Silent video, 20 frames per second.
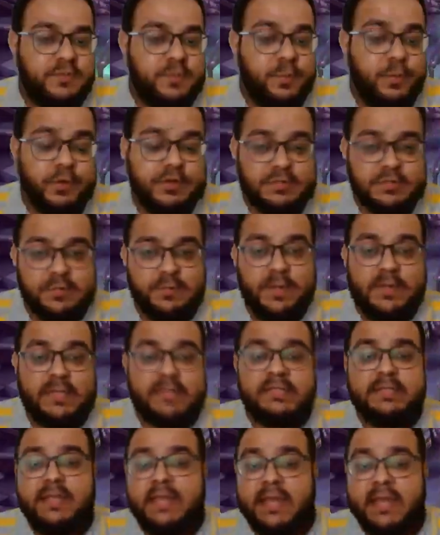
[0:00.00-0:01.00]
the poisons
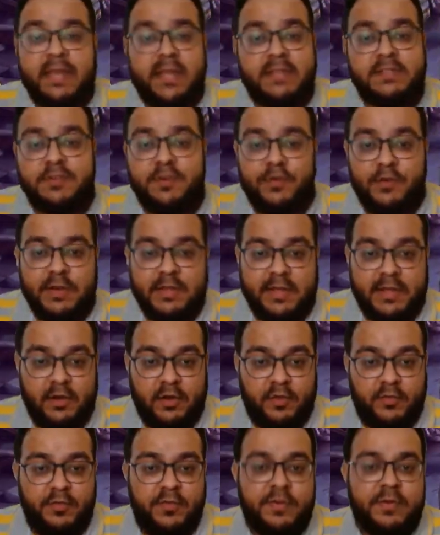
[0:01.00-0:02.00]
because they can slowly kill
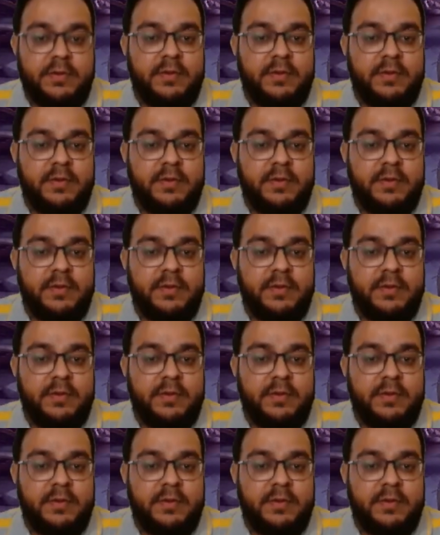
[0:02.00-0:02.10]
off.